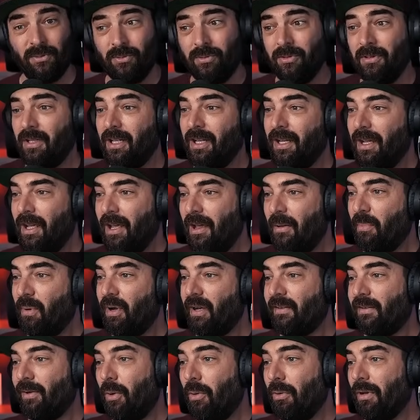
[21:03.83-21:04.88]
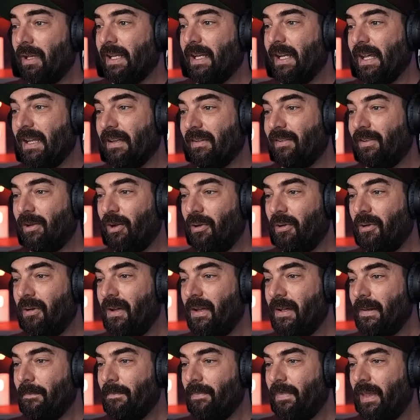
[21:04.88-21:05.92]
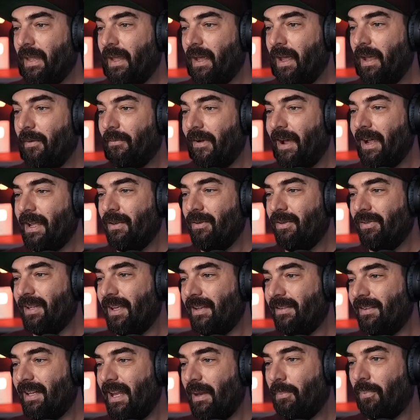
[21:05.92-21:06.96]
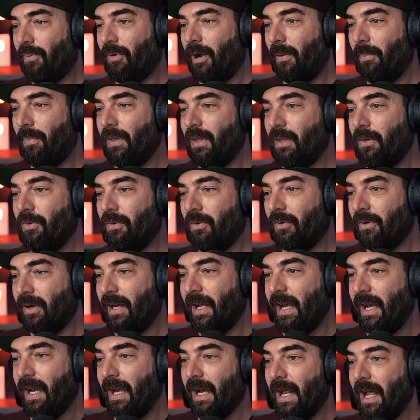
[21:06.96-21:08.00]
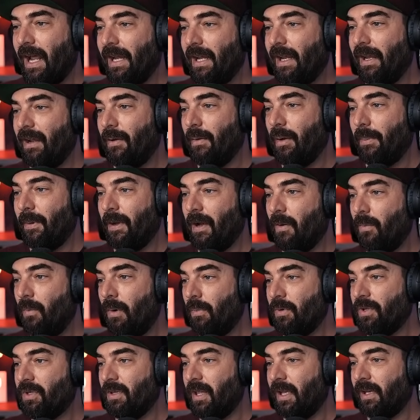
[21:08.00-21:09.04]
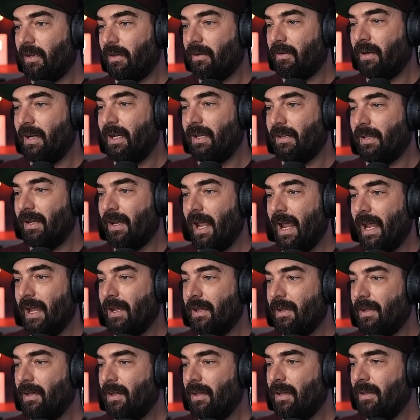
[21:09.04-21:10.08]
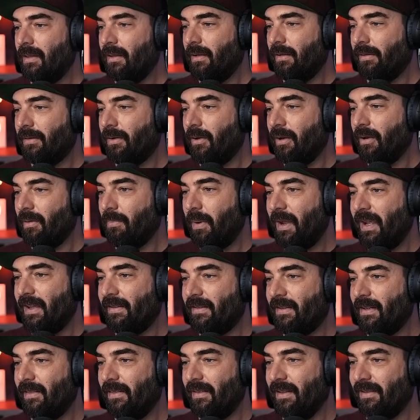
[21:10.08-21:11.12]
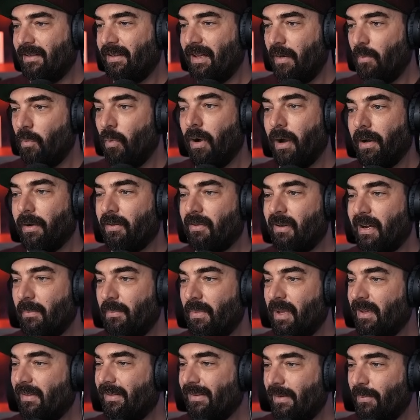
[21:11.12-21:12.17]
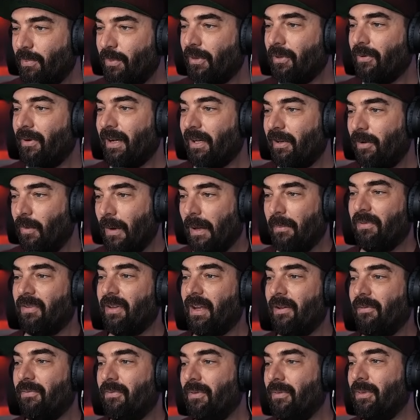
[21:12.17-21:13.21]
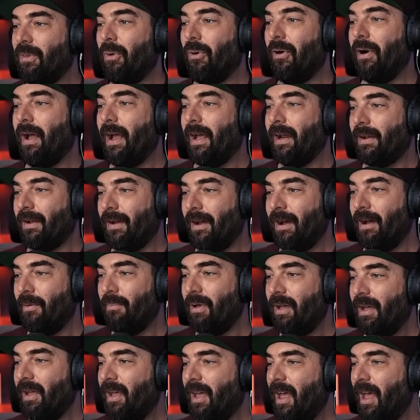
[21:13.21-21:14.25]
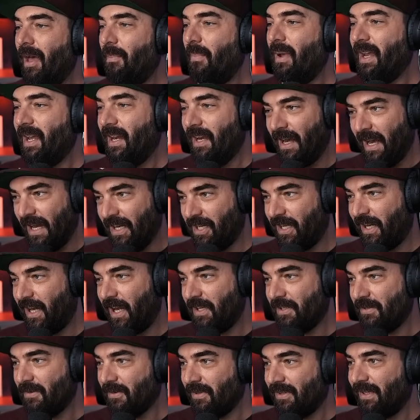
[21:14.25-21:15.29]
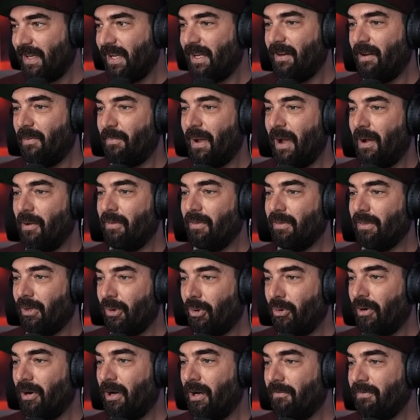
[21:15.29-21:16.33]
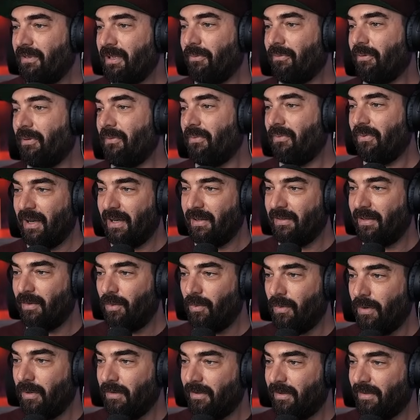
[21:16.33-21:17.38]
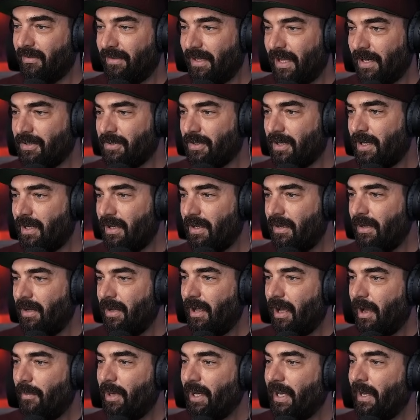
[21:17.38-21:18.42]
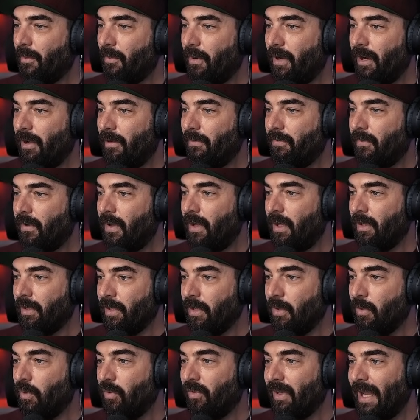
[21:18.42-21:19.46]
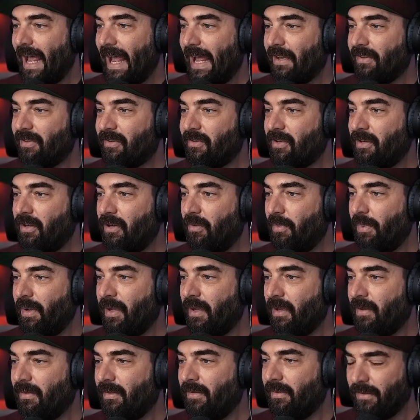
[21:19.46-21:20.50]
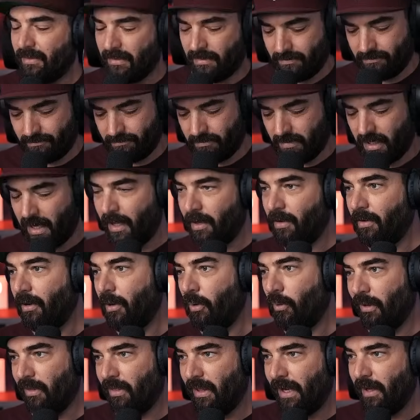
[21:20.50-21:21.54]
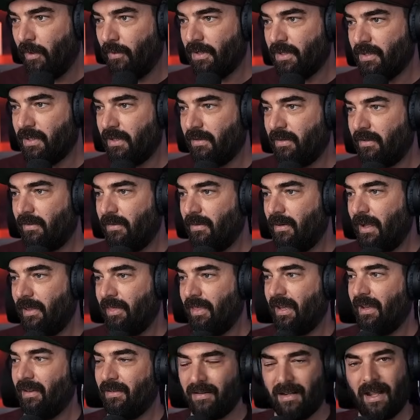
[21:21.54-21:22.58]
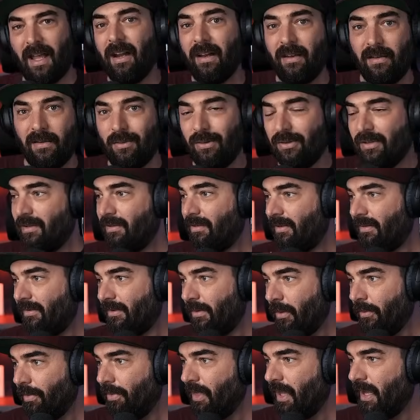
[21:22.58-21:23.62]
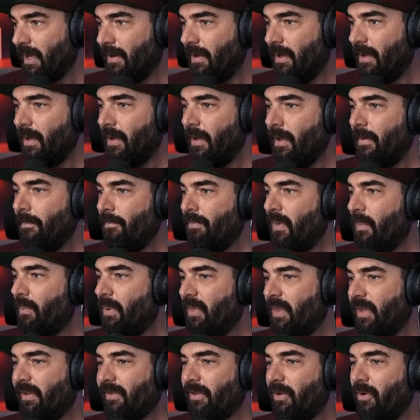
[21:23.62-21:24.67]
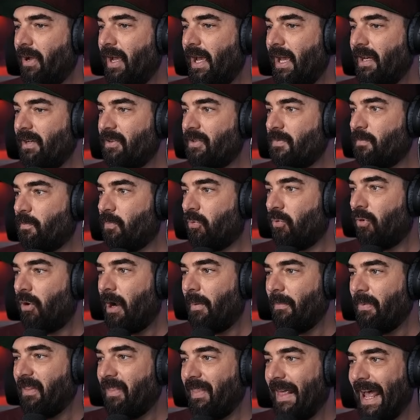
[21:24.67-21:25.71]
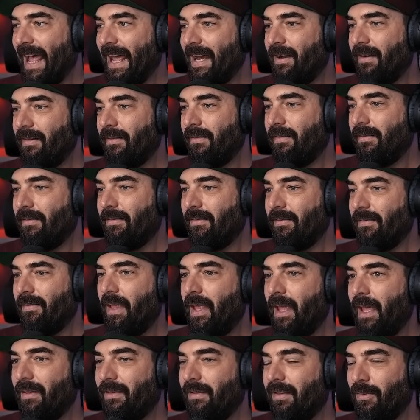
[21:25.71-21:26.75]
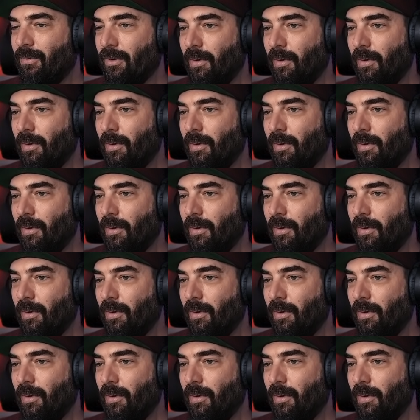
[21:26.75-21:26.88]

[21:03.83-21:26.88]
tool, but it totally is. So if I use that same prompt that you created, I can come up here, what would you like to create today? Let's go ahead and paste in this same one. Create me a simple directory website for lore.com. Make it an educational site about lore of different fantasy worlds, etc. I'm going to get rid of use Astro because I don't know what language this, I think it kind of uses its own thing. But let's go ahead and just prompt that and